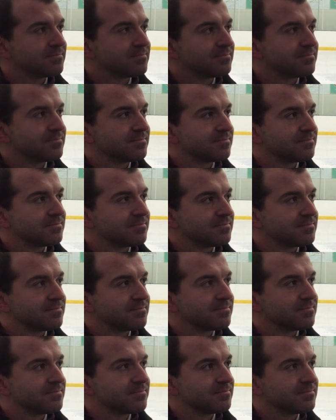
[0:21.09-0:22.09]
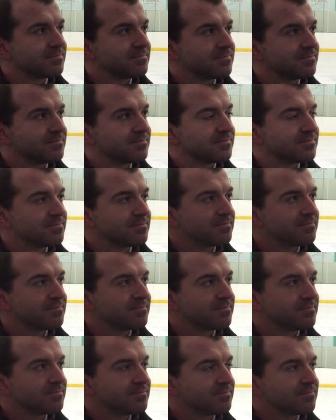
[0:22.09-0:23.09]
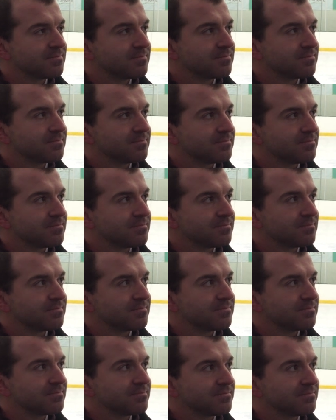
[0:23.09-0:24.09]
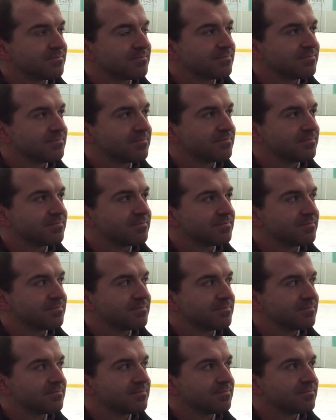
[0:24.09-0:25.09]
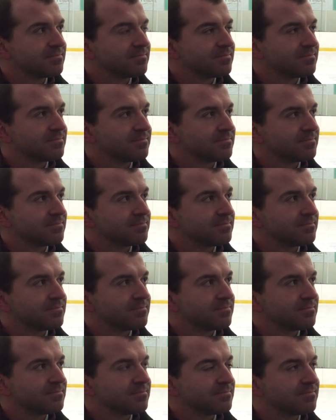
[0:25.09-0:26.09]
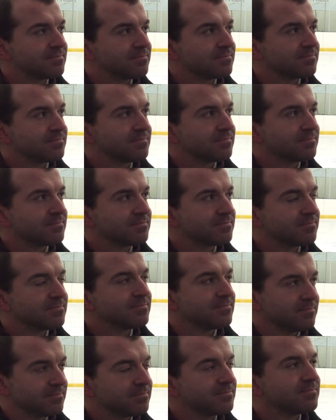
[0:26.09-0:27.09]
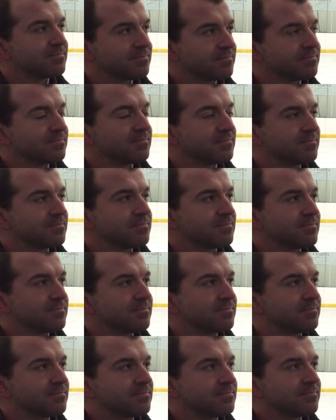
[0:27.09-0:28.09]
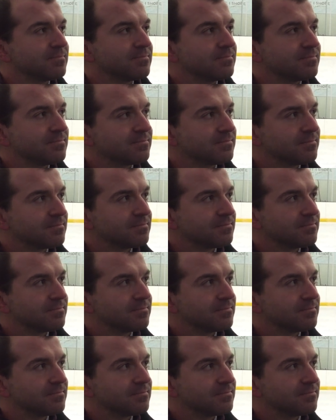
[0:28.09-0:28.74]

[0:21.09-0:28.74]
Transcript: [no speech]